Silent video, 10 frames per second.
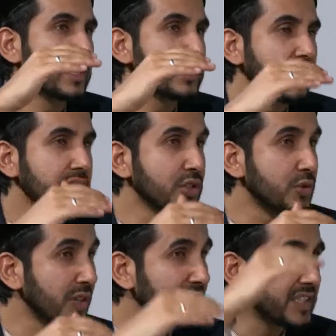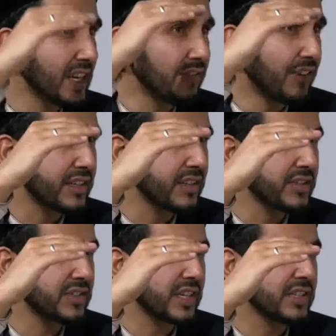until you reach that
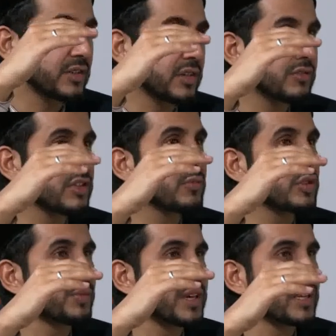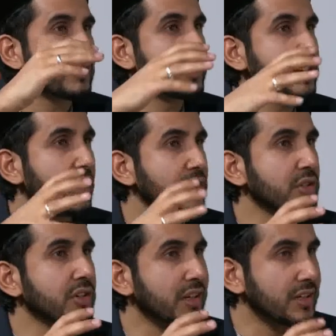final stage, you know, nafsa mutmainna, where now
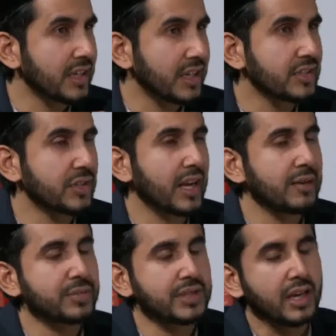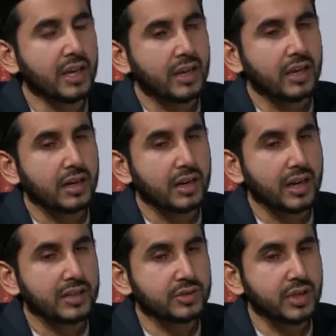you're content, you're happy,
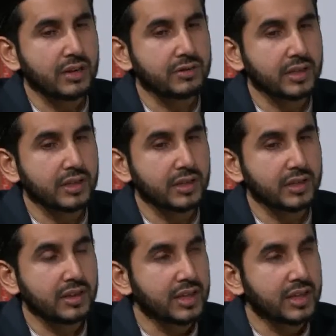and you have a